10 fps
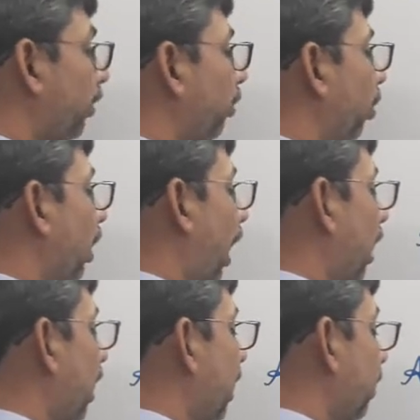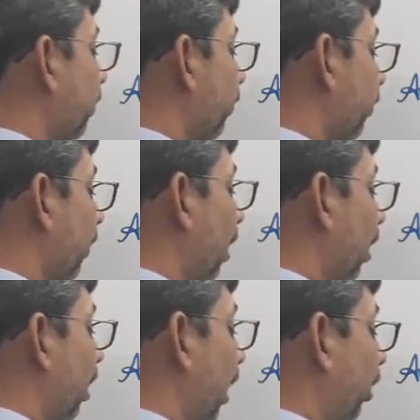the word hardly.
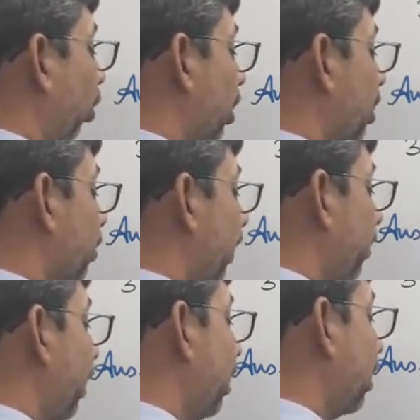Acknowledge this very well,